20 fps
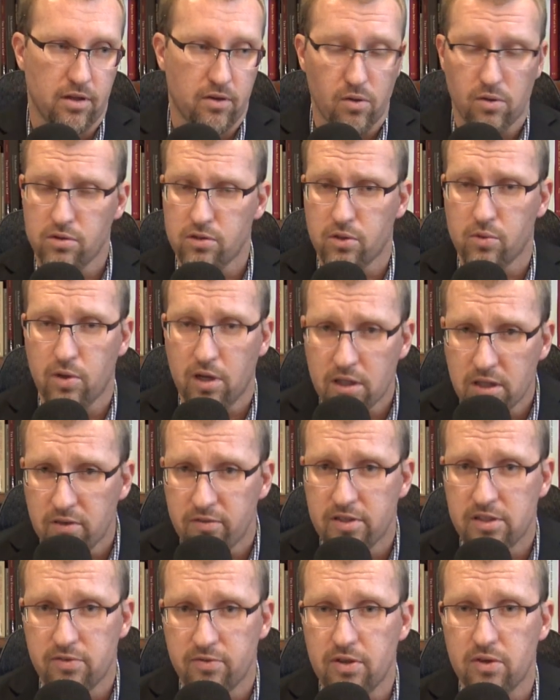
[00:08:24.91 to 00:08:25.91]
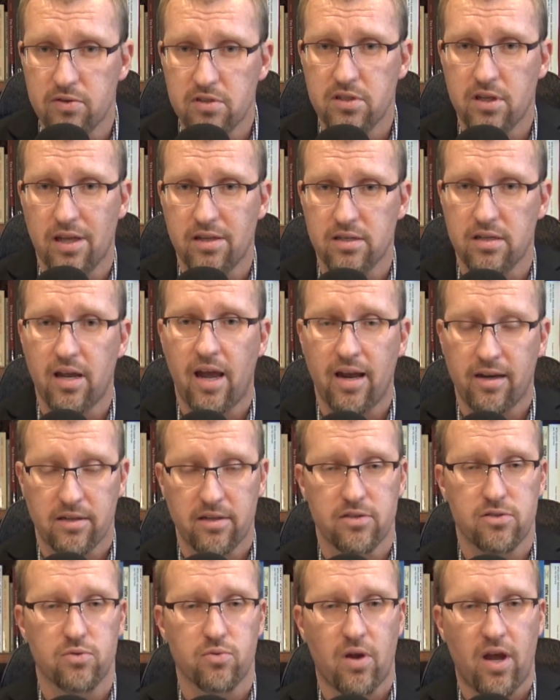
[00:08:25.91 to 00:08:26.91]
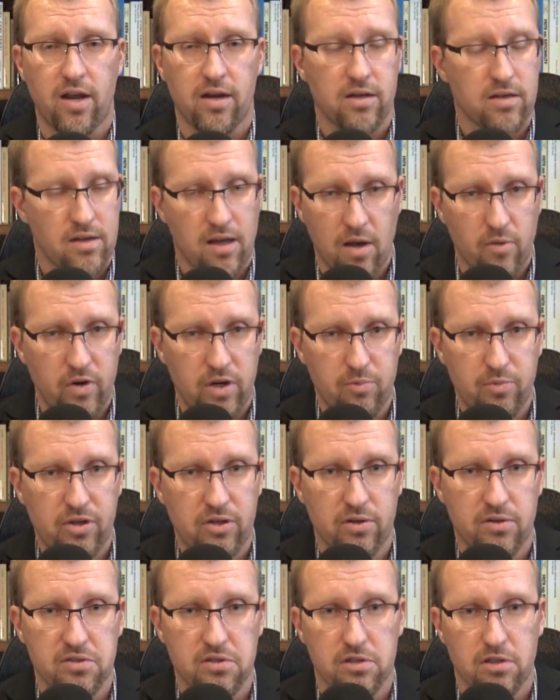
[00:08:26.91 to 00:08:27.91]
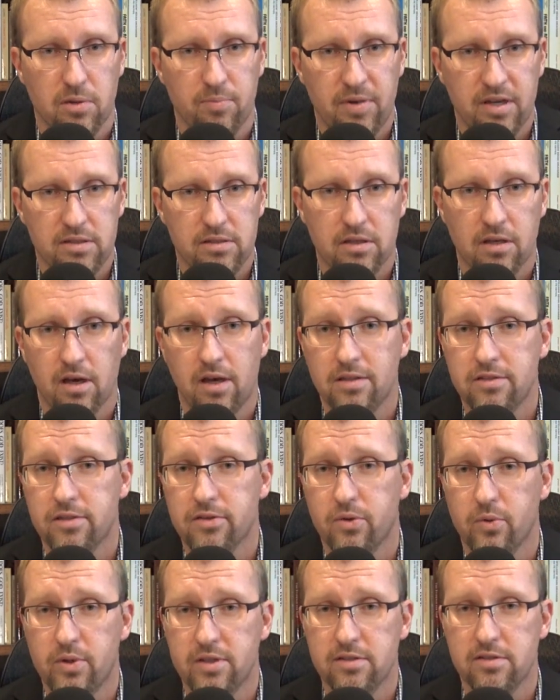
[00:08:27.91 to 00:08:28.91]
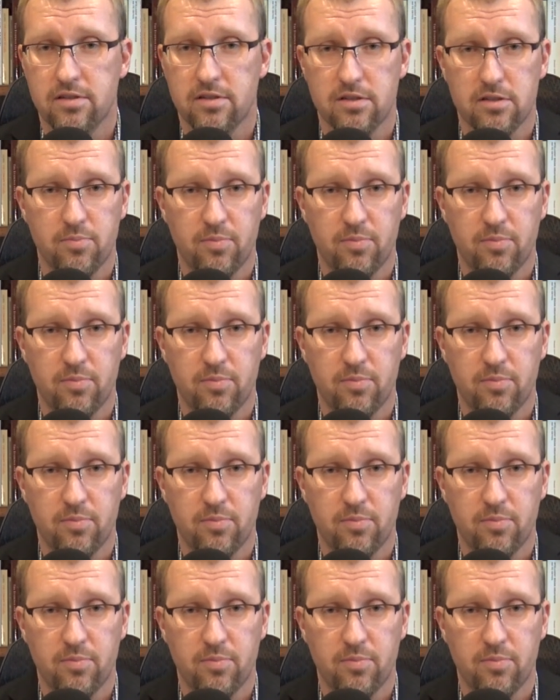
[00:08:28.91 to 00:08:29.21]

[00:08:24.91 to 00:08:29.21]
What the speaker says: cultural relativist view says an act is right not when it produces the best consequences,